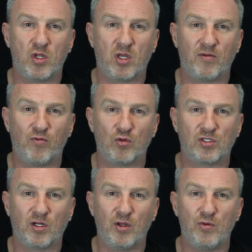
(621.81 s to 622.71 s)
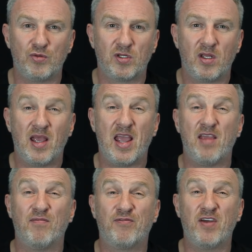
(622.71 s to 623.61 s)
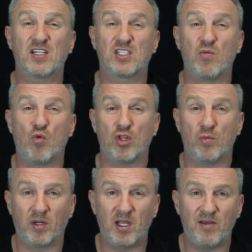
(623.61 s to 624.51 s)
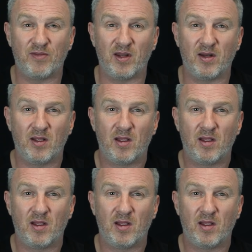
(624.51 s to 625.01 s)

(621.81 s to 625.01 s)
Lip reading: you can afford to lose, invest in what you believe in,